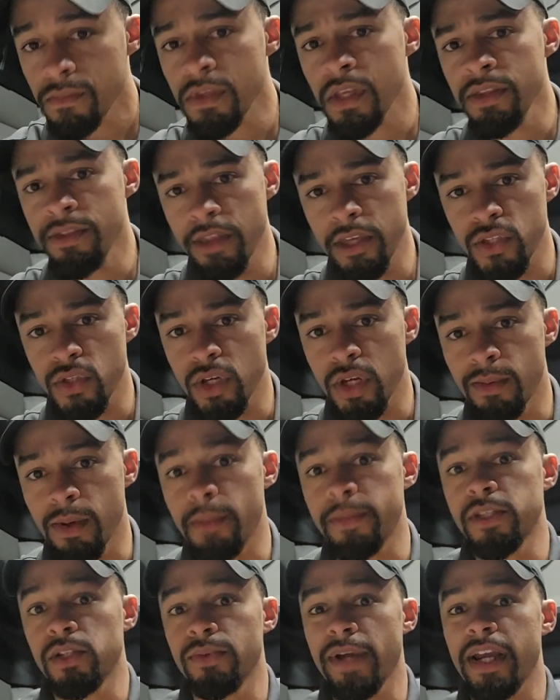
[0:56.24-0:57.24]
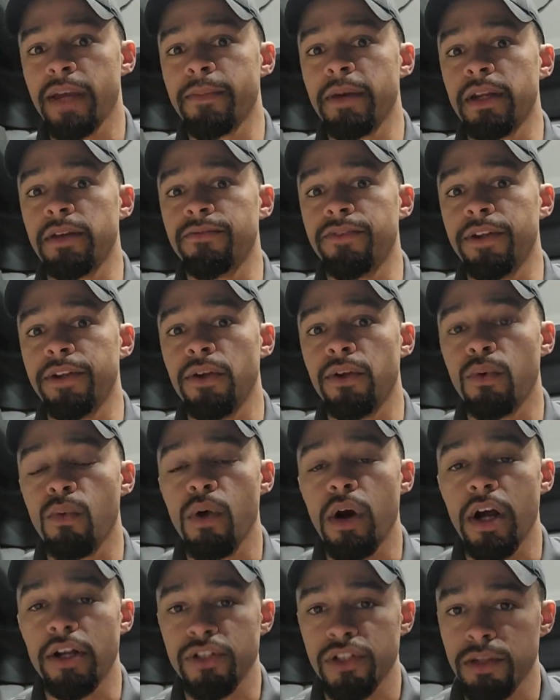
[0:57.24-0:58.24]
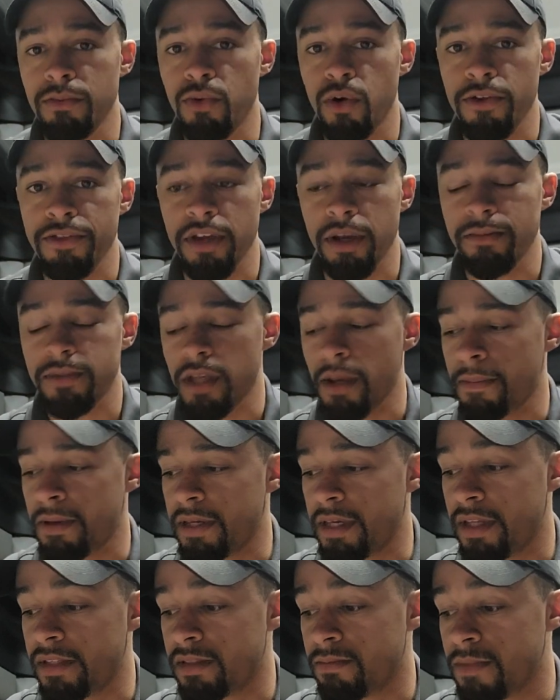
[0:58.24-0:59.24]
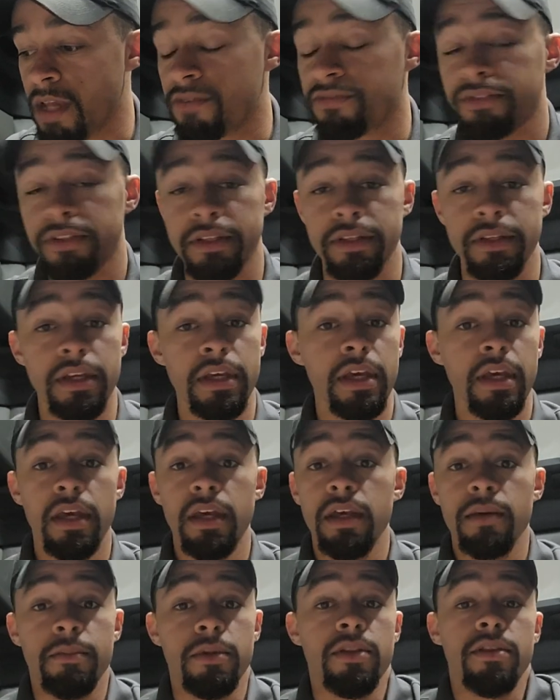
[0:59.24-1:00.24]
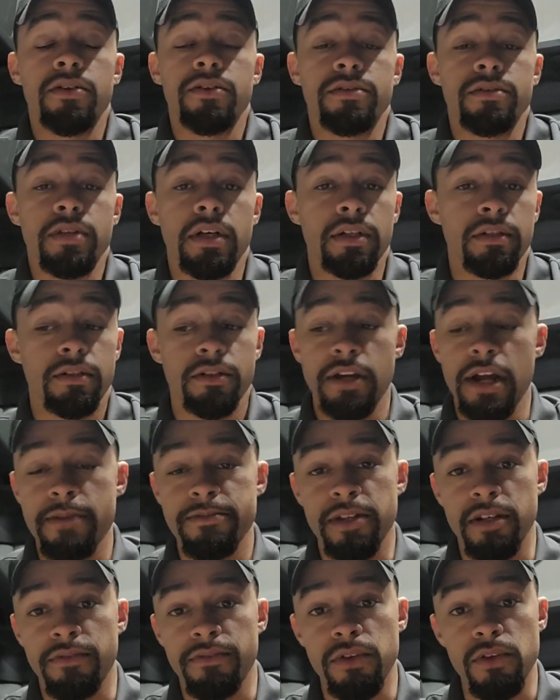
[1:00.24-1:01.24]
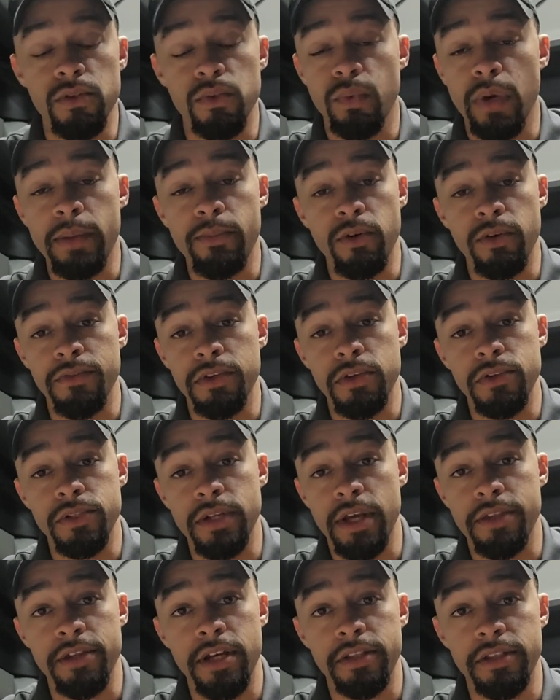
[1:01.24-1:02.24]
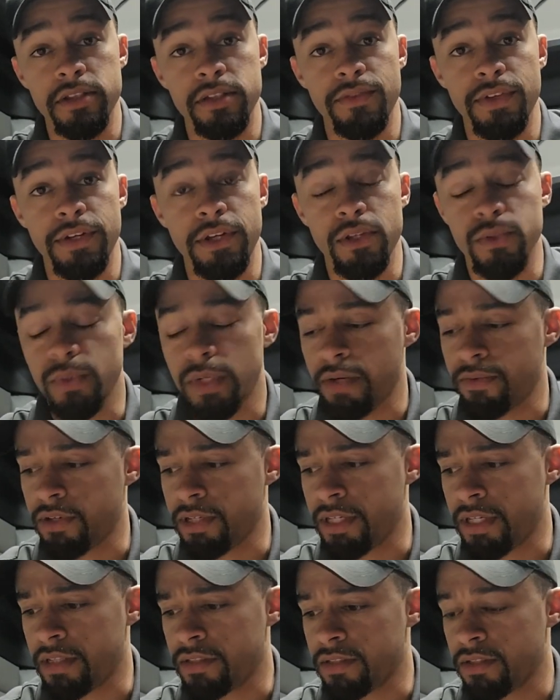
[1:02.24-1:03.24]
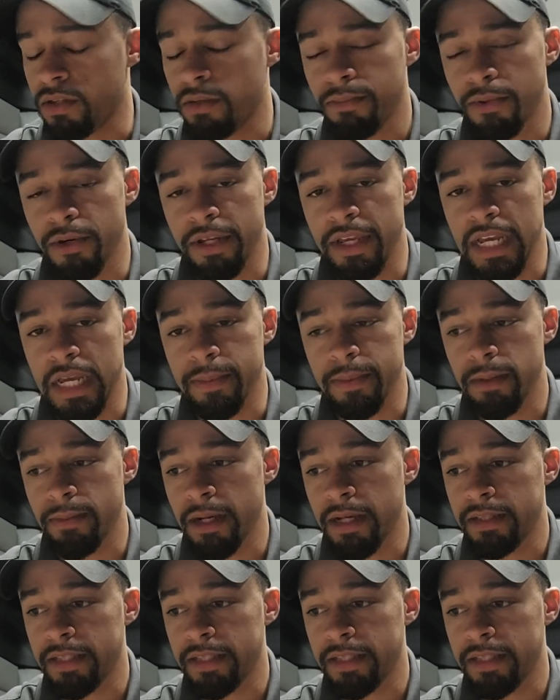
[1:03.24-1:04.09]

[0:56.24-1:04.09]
this will come up as a recommended video to watch. The more thumbs up it gets. And definitely, I mean, there's a crap ton of views, way more views than I thought these videos would ever get, so I'm pretty happy about